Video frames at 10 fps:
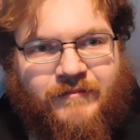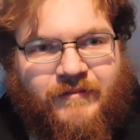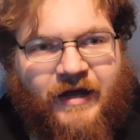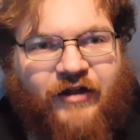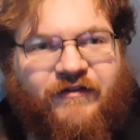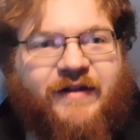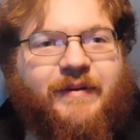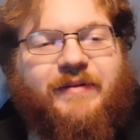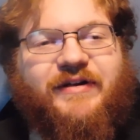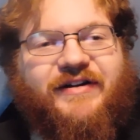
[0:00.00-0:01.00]
Hello friendly
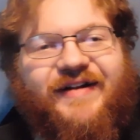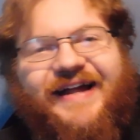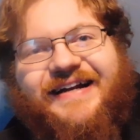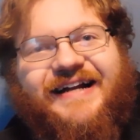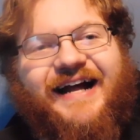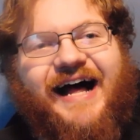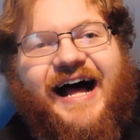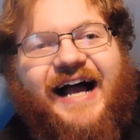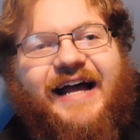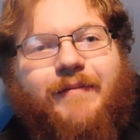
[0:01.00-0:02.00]
people of the internet,
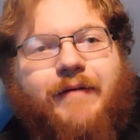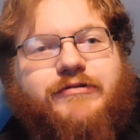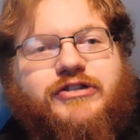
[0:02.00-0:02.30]
I am Hyper